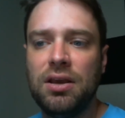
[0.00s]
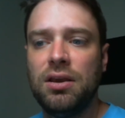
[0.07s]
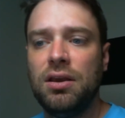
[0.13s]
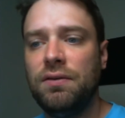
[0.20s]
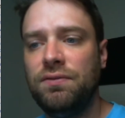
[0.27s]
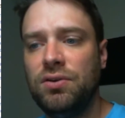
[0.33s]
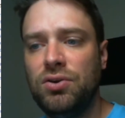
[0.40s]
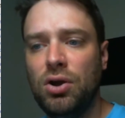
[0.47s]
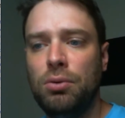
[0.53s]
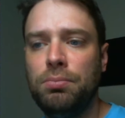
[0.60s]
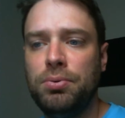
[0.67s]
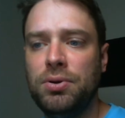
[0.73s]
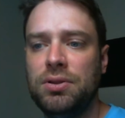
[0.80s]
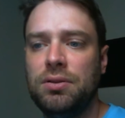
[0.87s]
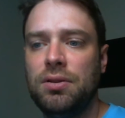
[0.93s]
If you don't
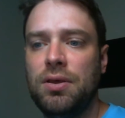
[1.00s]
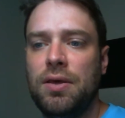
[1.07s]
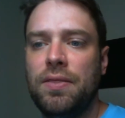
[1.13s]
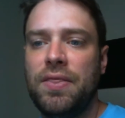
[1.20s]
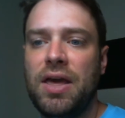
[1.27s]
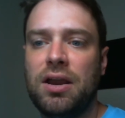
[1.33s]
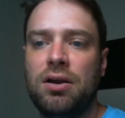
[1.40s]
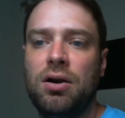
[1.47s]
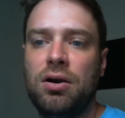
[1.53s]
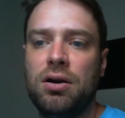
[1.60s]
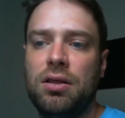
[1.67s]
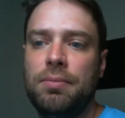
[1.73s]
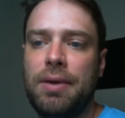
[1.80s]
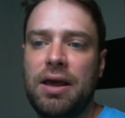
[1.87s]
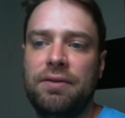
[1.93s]
put that card on
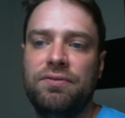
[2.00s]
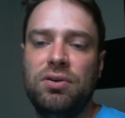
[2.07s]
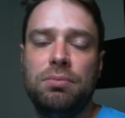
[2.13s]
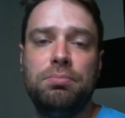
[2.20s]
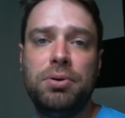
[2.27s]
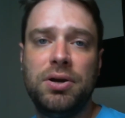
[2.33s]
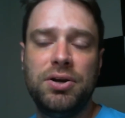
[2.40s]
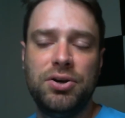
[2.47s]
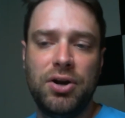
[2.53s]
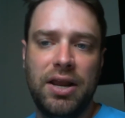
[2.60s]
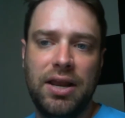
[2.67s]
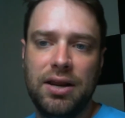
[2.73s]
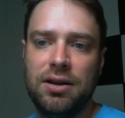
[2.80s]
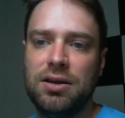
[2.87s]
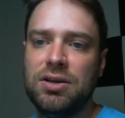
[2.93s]
the battlefield, put it in your
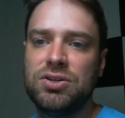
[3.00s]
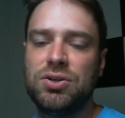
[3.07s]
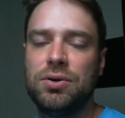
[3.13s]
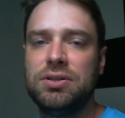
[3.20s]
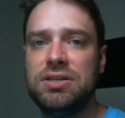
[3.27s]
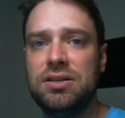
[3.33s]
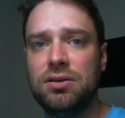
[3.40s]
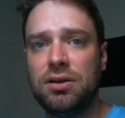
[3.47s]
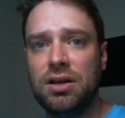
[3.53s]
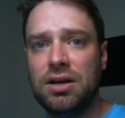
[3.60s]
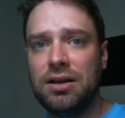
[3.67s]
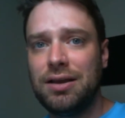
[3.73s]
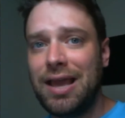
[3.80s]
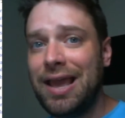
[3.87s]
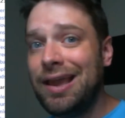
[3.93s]
hand. So it's either going
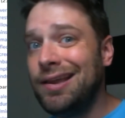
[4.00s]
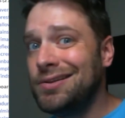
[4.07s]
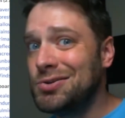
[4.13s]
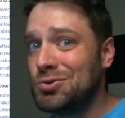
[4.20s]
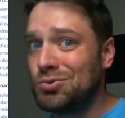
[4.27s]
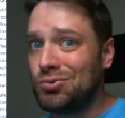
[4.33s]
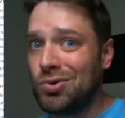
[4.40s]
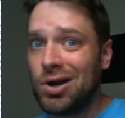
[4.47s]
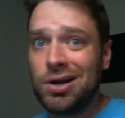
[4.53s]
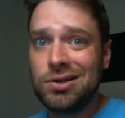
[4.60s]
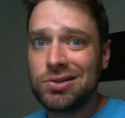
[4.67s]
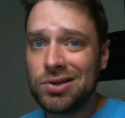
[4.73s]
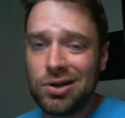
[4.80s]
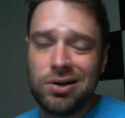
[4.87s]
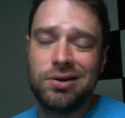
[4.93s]
to draw a
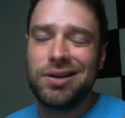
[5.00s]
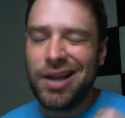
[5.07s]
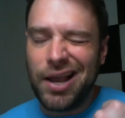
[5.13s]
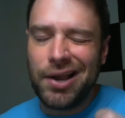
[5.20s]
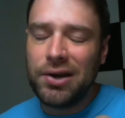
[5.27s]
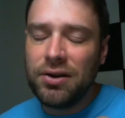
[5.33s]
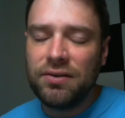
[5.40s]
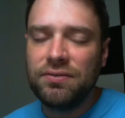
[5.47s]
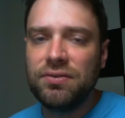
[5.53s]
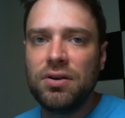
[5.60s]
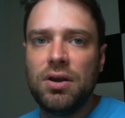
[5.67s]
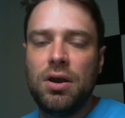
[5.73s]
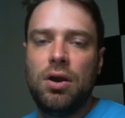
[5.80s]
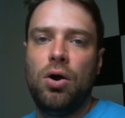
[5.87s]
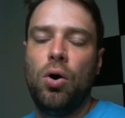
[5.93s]
card, kind of,
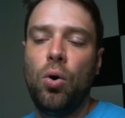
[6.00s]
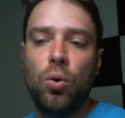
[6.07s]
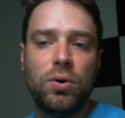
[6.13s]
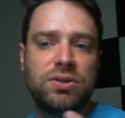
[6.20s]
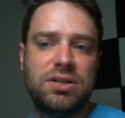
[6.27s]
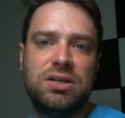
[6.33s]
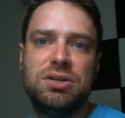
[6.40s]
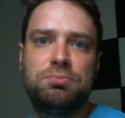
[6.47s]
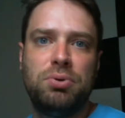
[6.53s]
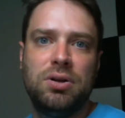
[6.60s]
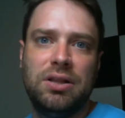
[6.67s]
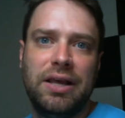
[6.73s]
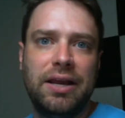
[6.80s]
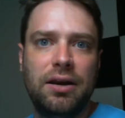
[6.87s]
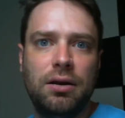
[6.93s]
or it's going to just put a
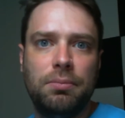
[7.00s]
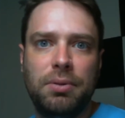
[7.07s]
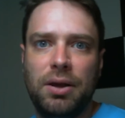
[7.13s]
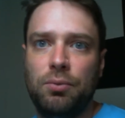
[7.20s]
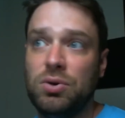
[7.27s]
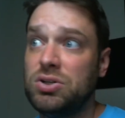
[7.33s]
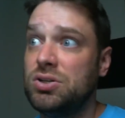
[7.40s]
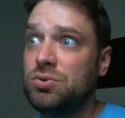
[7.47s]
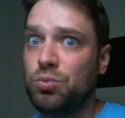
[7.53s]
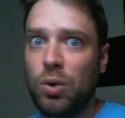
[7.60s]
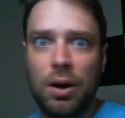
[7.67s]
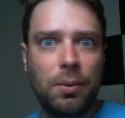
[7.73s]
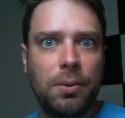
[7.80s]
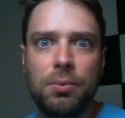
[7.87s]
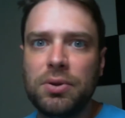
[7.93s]
land into play, which is
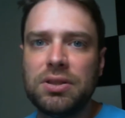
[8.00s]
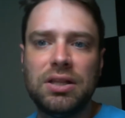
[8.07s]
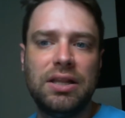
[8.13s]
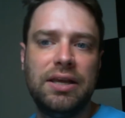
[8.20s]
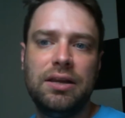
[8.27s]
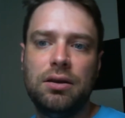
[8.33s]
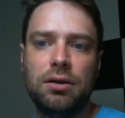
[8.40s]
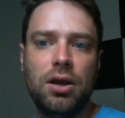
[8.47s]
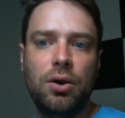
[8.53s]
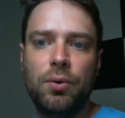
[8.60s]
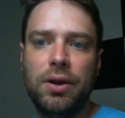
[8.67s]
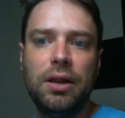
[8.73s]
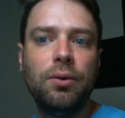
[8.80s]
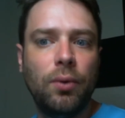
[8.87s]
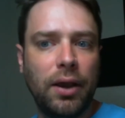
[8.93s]
where we want the land to go
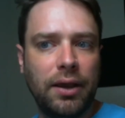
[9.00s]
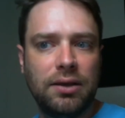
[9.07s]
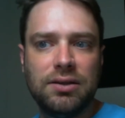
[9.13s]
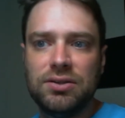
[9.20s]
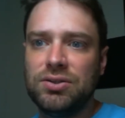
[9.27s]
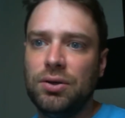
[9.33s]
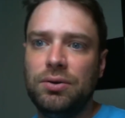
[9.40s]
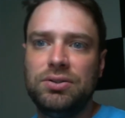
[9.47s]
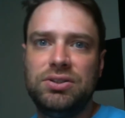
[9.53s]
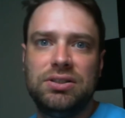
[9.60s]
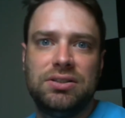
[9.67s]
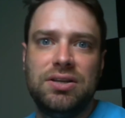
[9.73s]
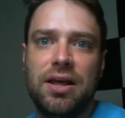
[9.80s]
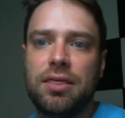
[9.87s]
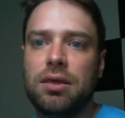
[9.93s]
anyway. So it's just
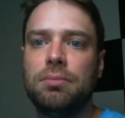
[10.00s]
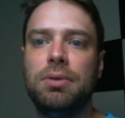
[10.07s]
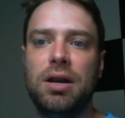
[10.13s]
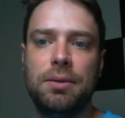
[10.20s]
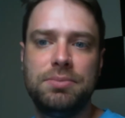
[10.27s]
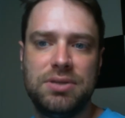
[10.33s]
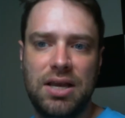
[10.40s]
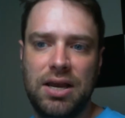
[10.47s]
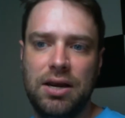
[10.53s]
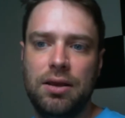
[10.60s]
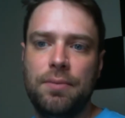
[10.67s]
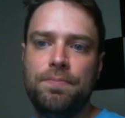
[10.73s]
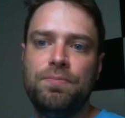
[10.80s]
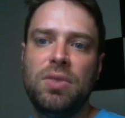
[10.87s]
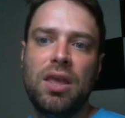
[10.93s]
nothing but upside.
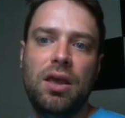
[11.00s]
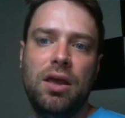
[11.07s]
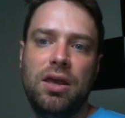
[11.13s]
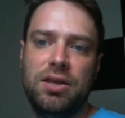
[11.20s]
It's